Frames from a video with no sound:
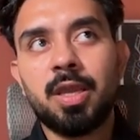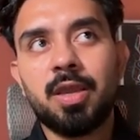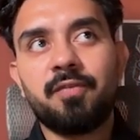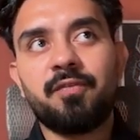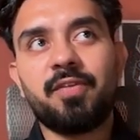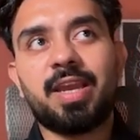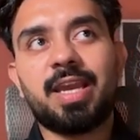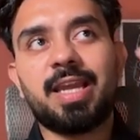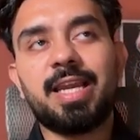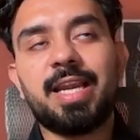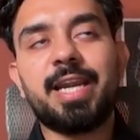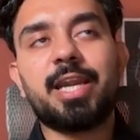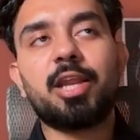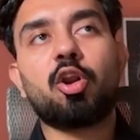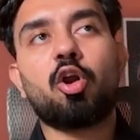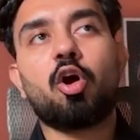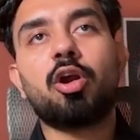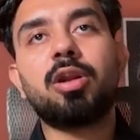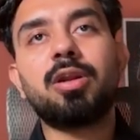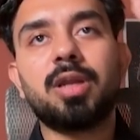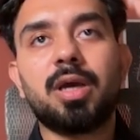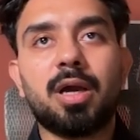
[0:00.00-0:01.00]
We can later
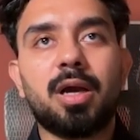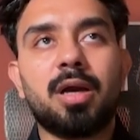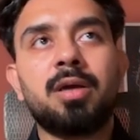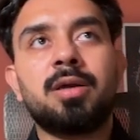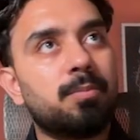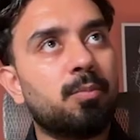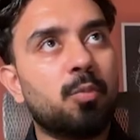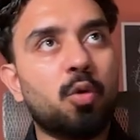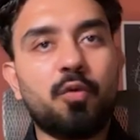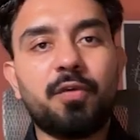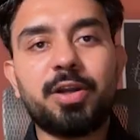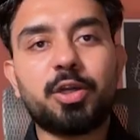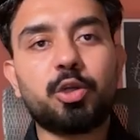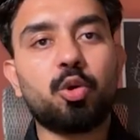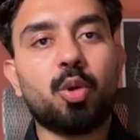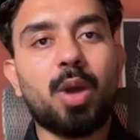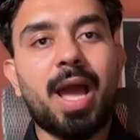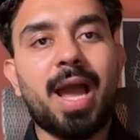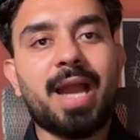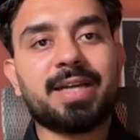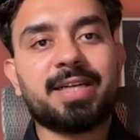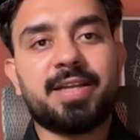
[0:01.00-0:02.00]
on move it
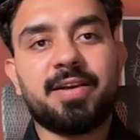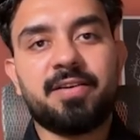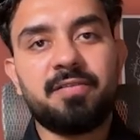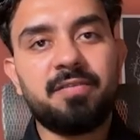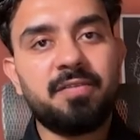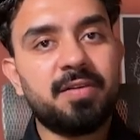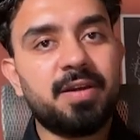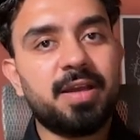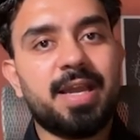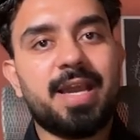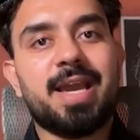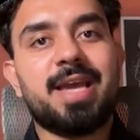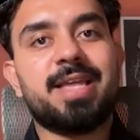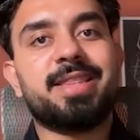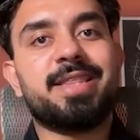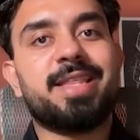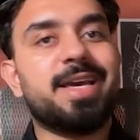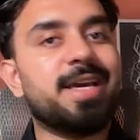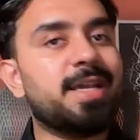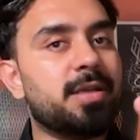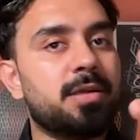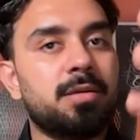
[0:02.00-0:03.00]
to active and
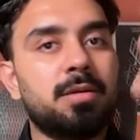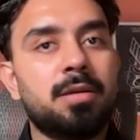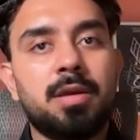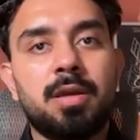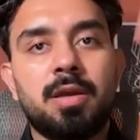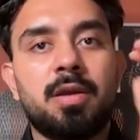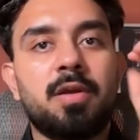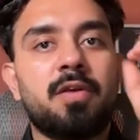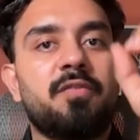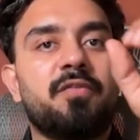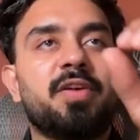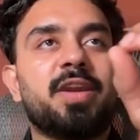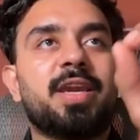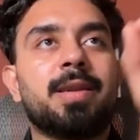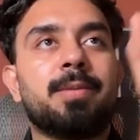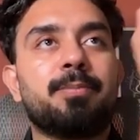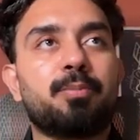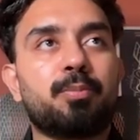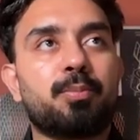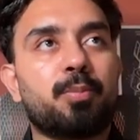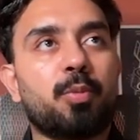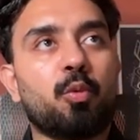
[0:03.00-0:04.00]
then we
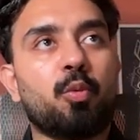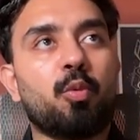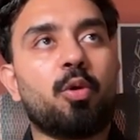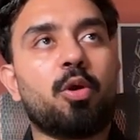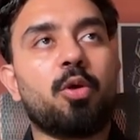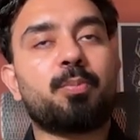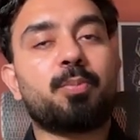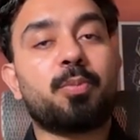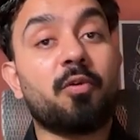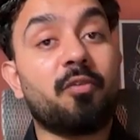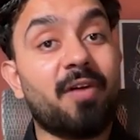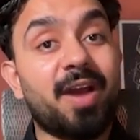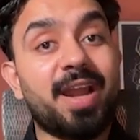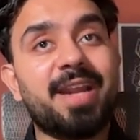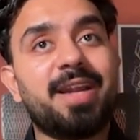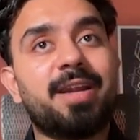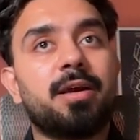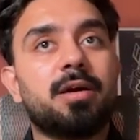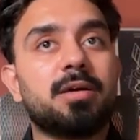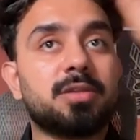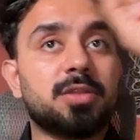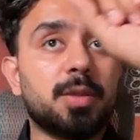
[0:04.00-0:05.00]
can
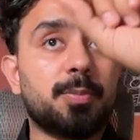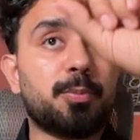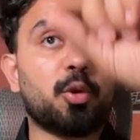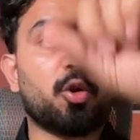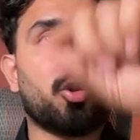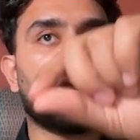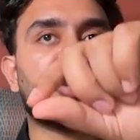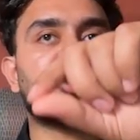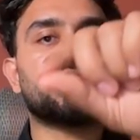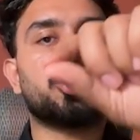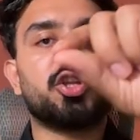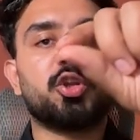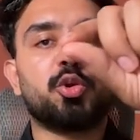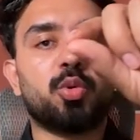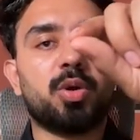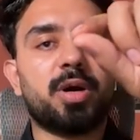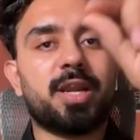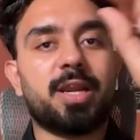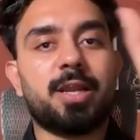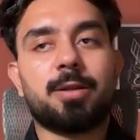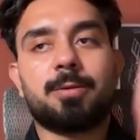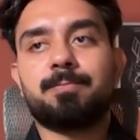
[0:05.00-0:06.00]
provide the production
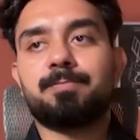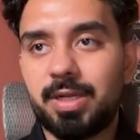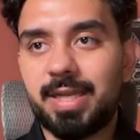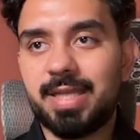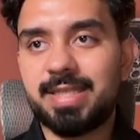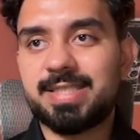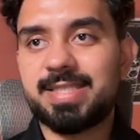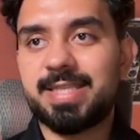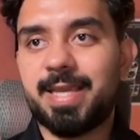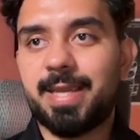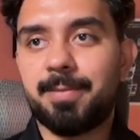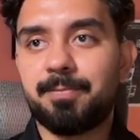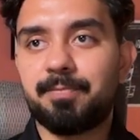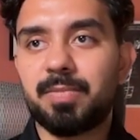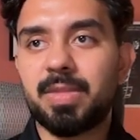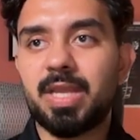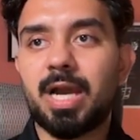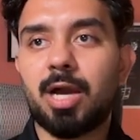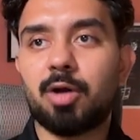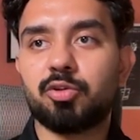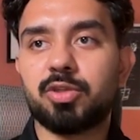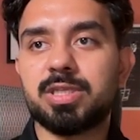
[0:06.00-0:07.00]
URL. Let's see
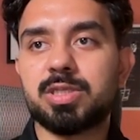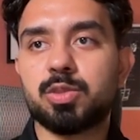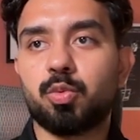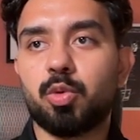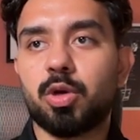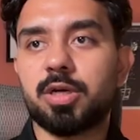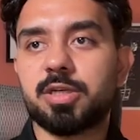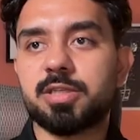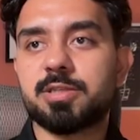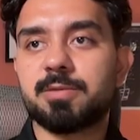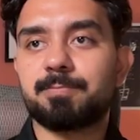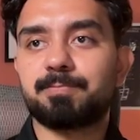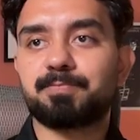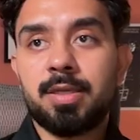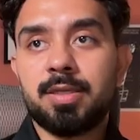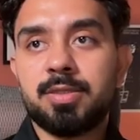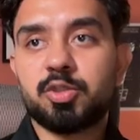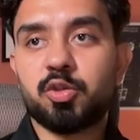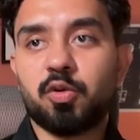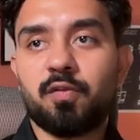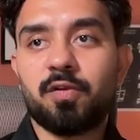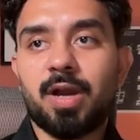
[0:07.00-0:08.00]
how this works.
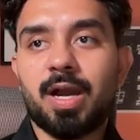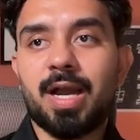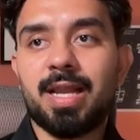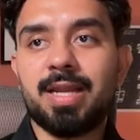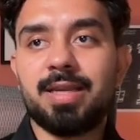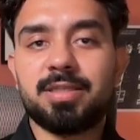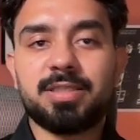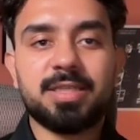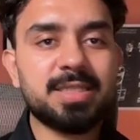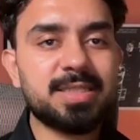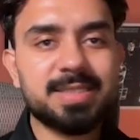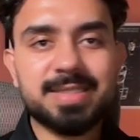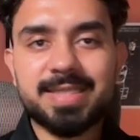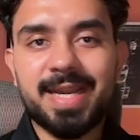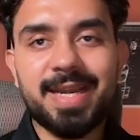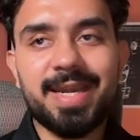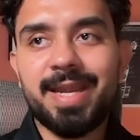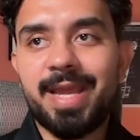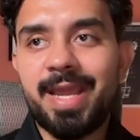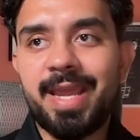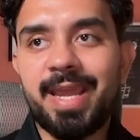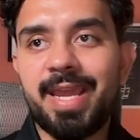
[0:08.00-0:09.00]
So I'll just
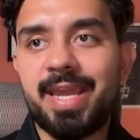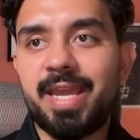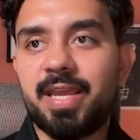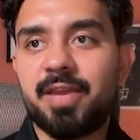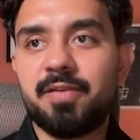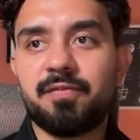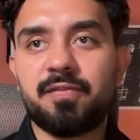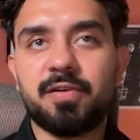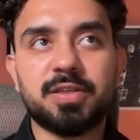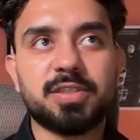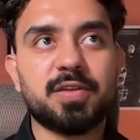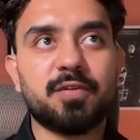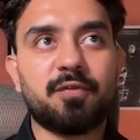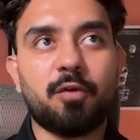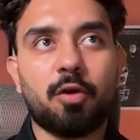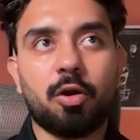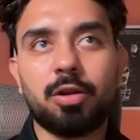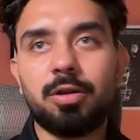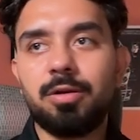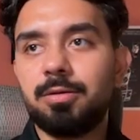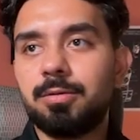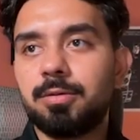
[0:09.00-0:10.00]
send hey first of
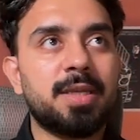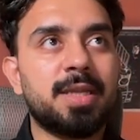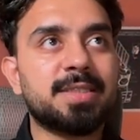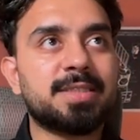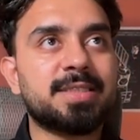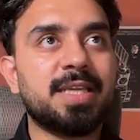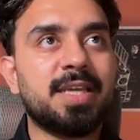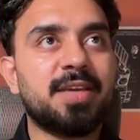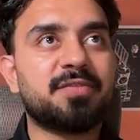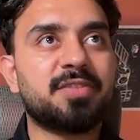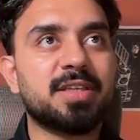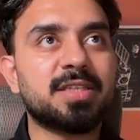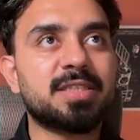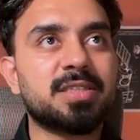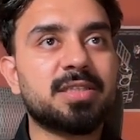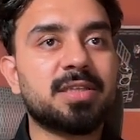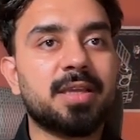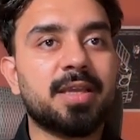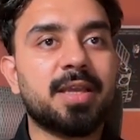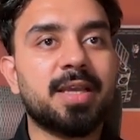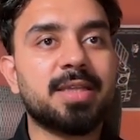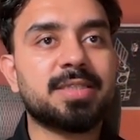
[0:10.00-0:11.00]
all. Let's see if
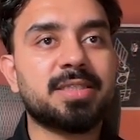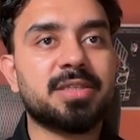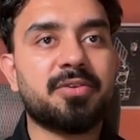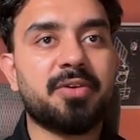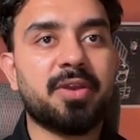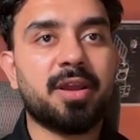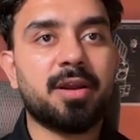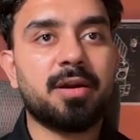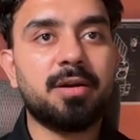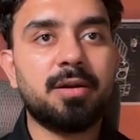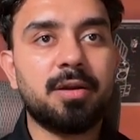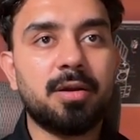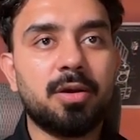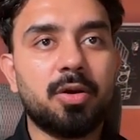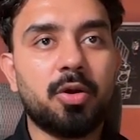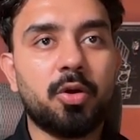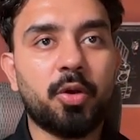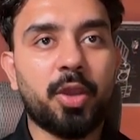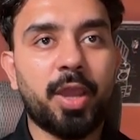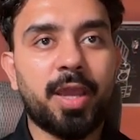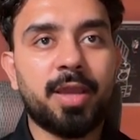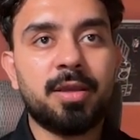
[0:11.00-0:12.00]
this gets triggered.
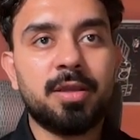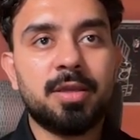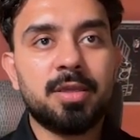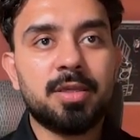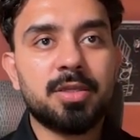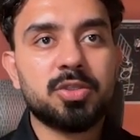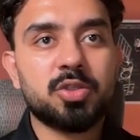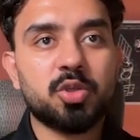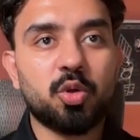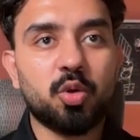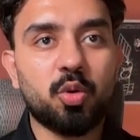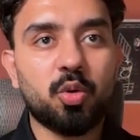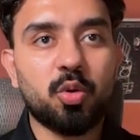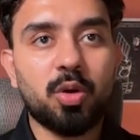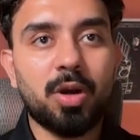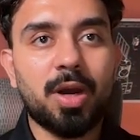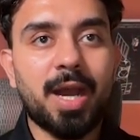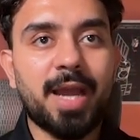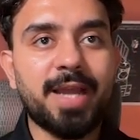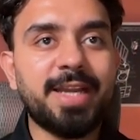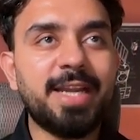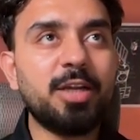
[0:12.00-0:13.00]
Okay. So
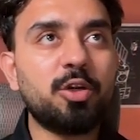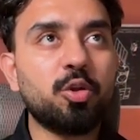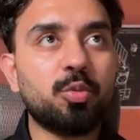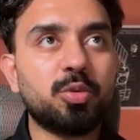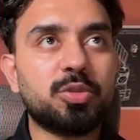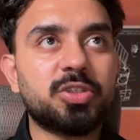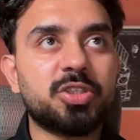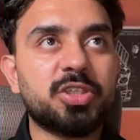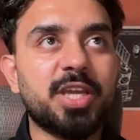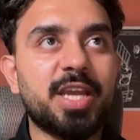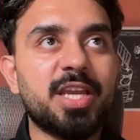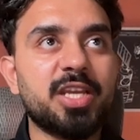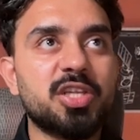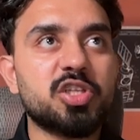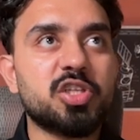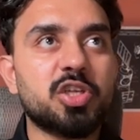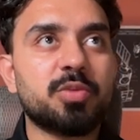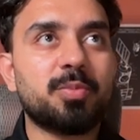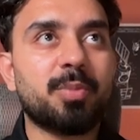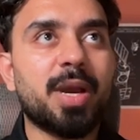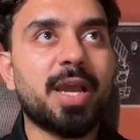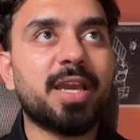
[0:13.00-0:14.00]
I need to
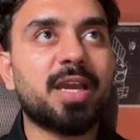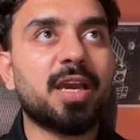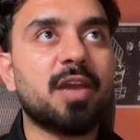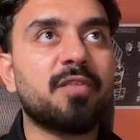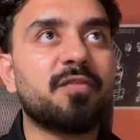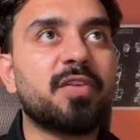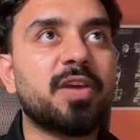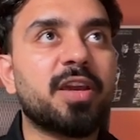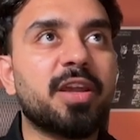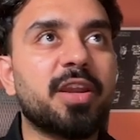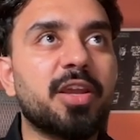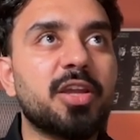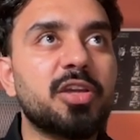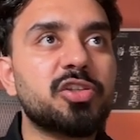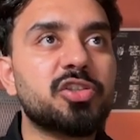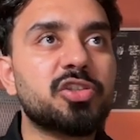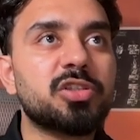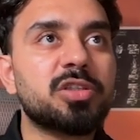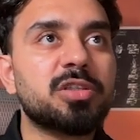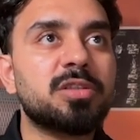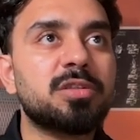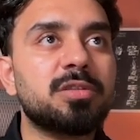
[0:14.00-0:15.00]
change my
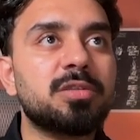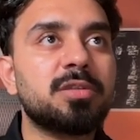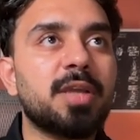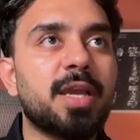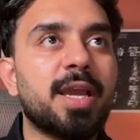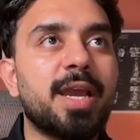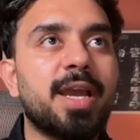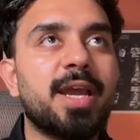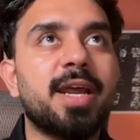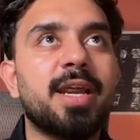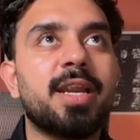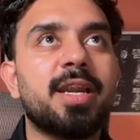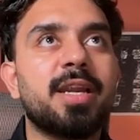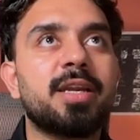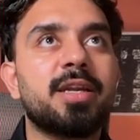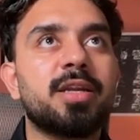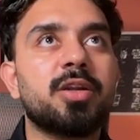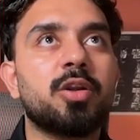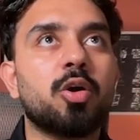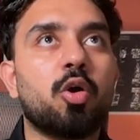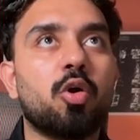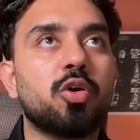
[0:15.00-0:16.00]
configuration
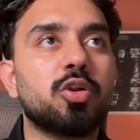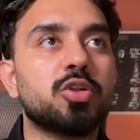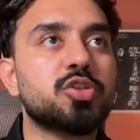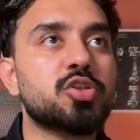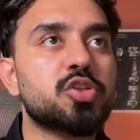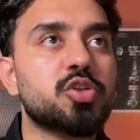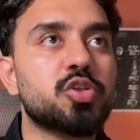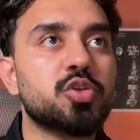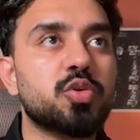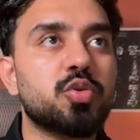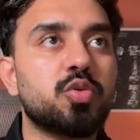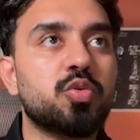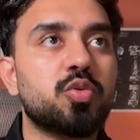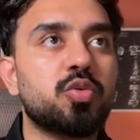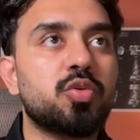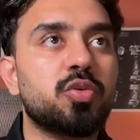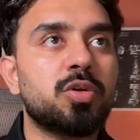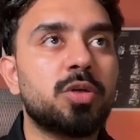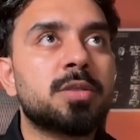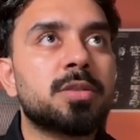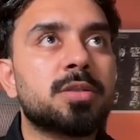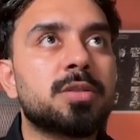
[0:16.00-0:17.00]
and
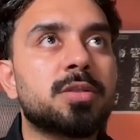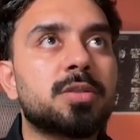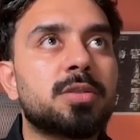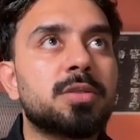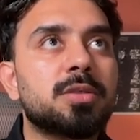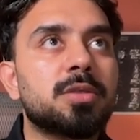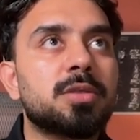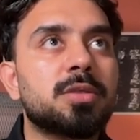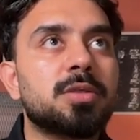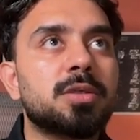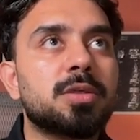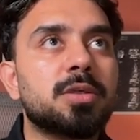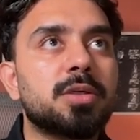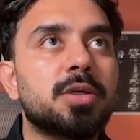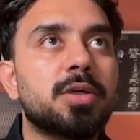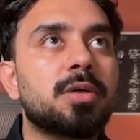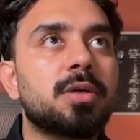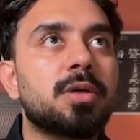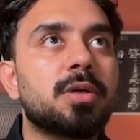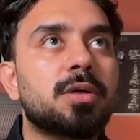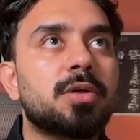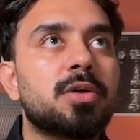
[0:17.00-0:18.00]
also the
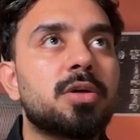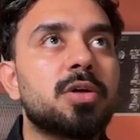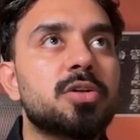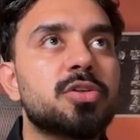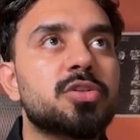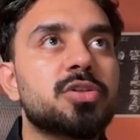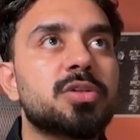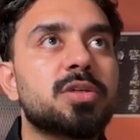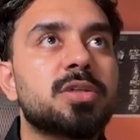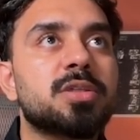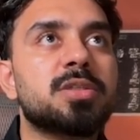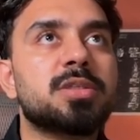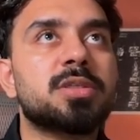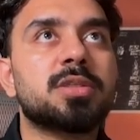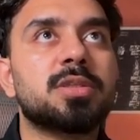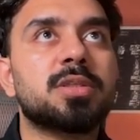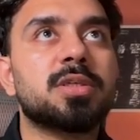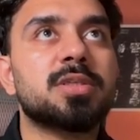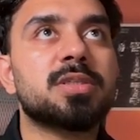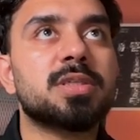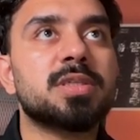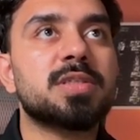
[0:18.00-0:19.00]
hashes.
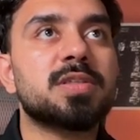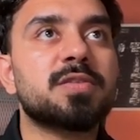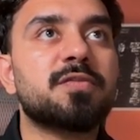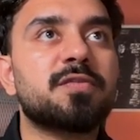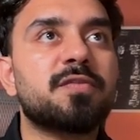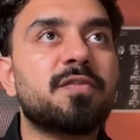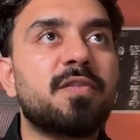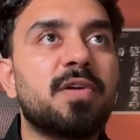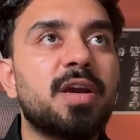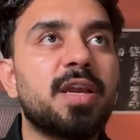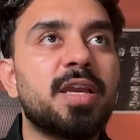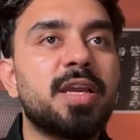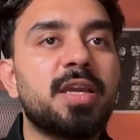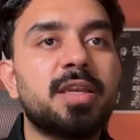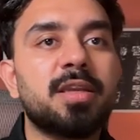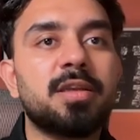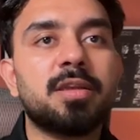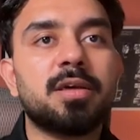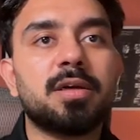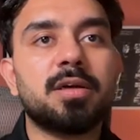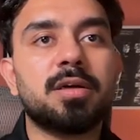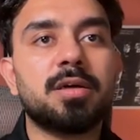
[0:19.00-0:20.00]
This is
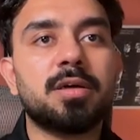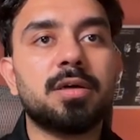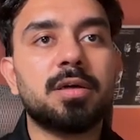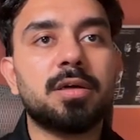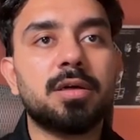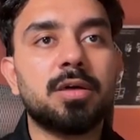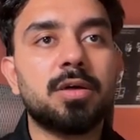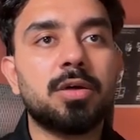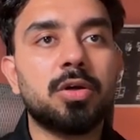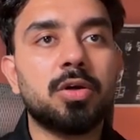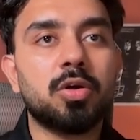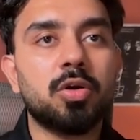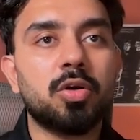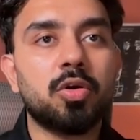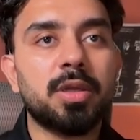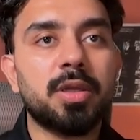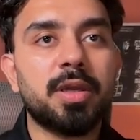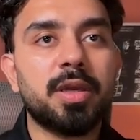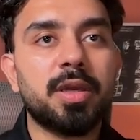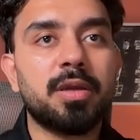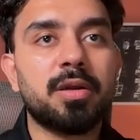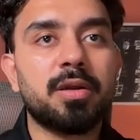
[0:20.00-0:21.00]
fine.
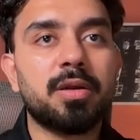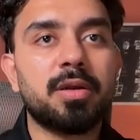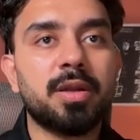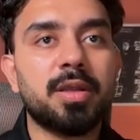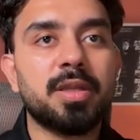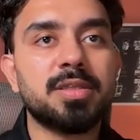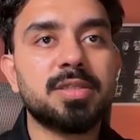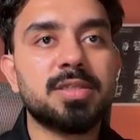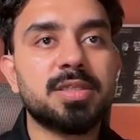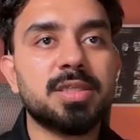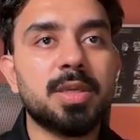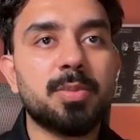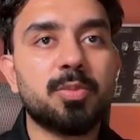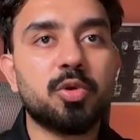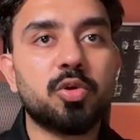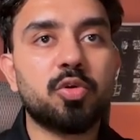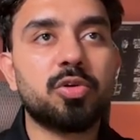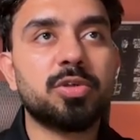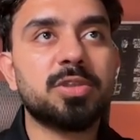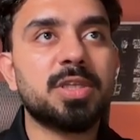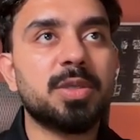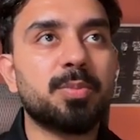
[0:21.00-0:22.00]
Error in
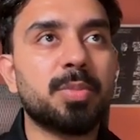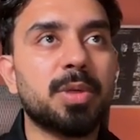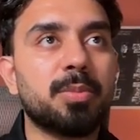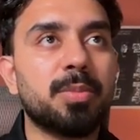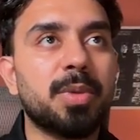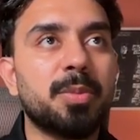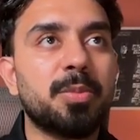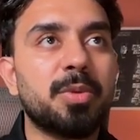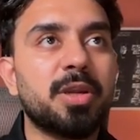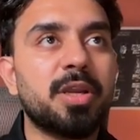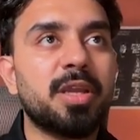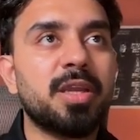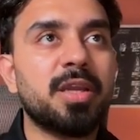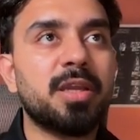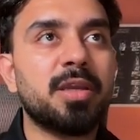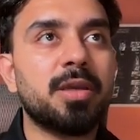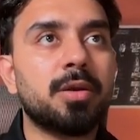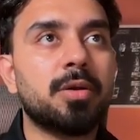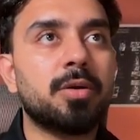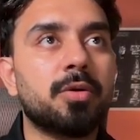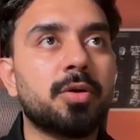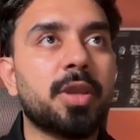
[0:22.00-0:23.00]
subnode simple
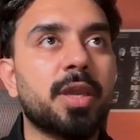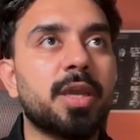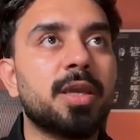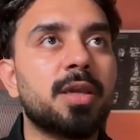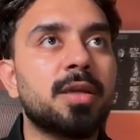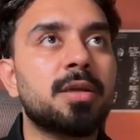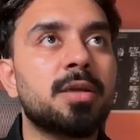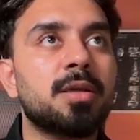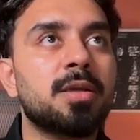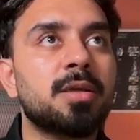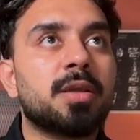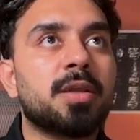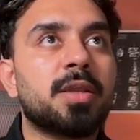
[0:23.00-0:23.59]
memory. Okay.